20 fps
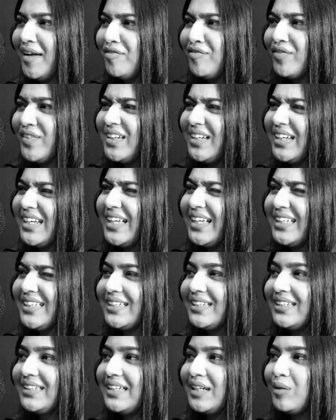felt like
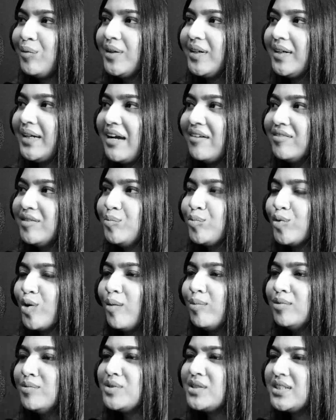that they were having
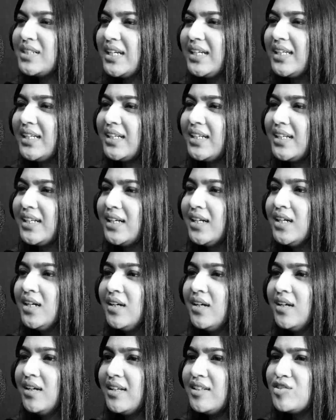problems taking
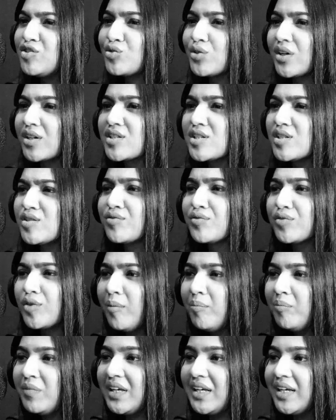instructions
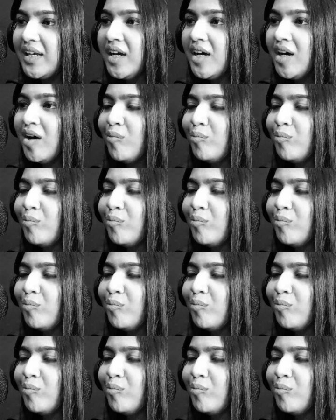from me,